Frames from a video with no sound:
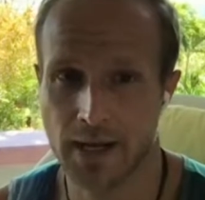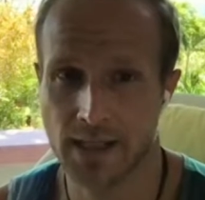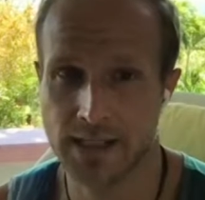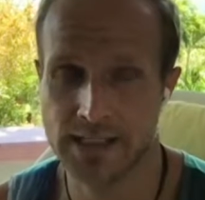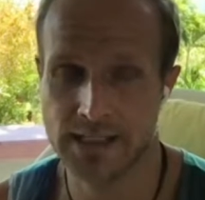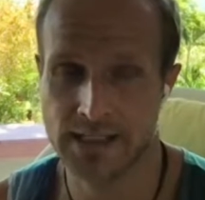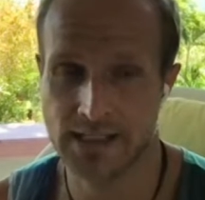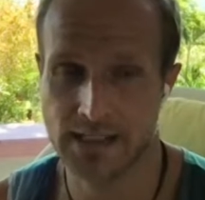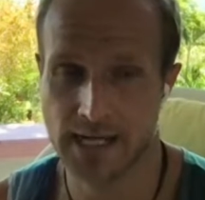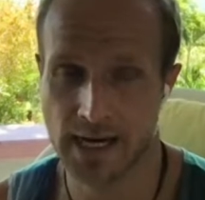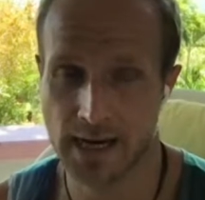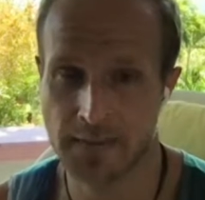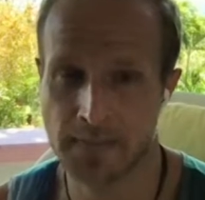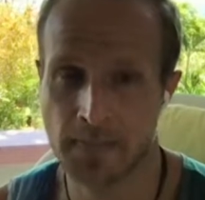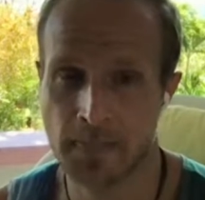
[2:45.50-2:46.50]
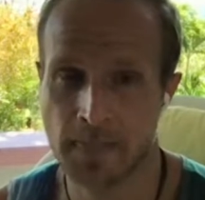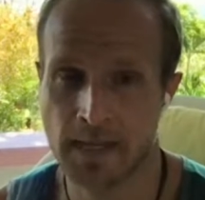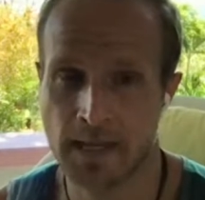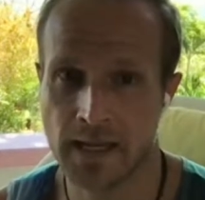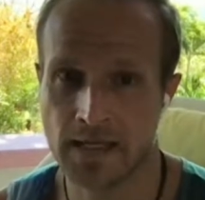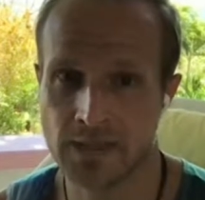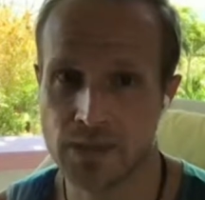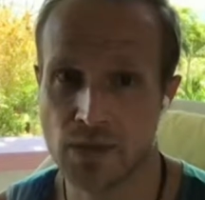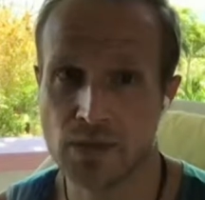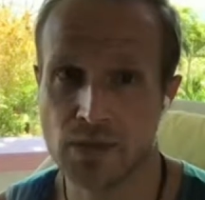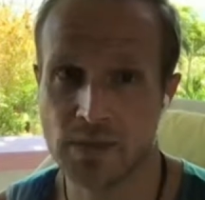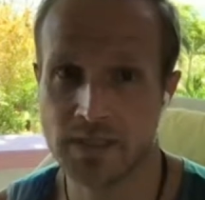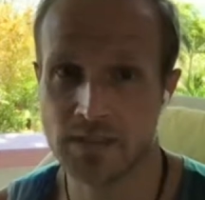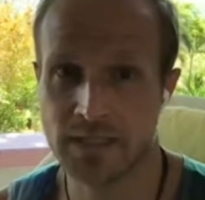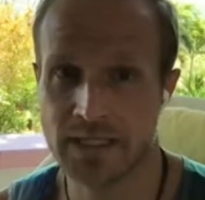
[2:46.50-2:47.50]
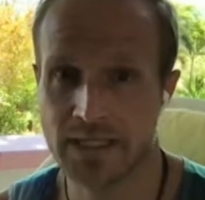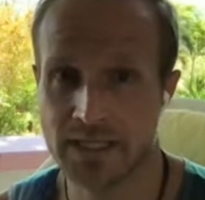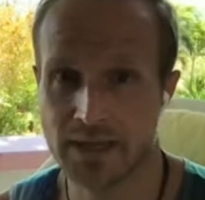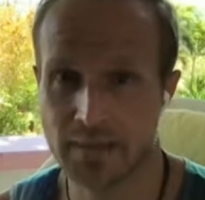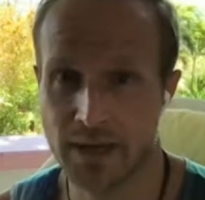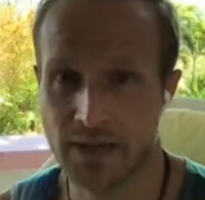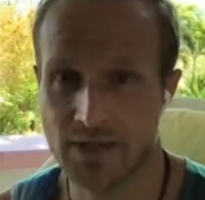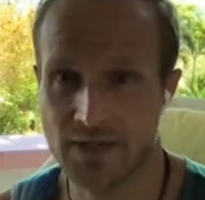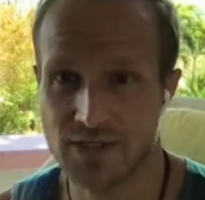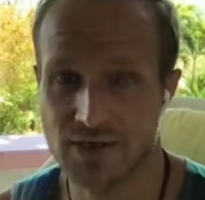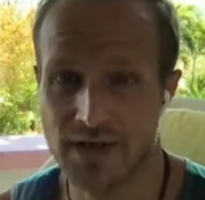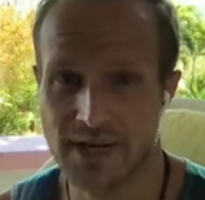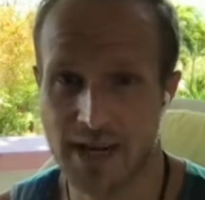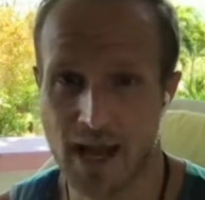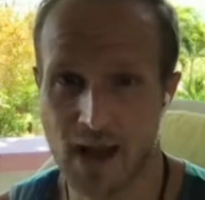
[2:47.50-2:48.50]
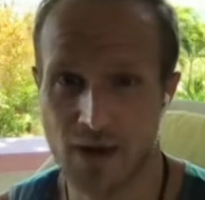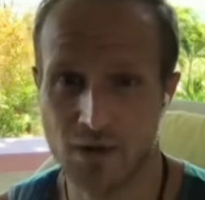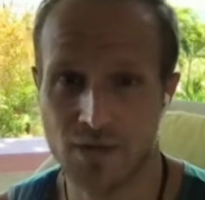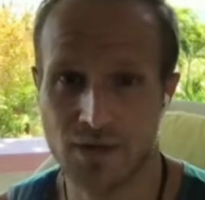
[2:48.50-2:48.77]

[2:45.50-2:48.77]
Eastern time. And so as we're speaking about this right now,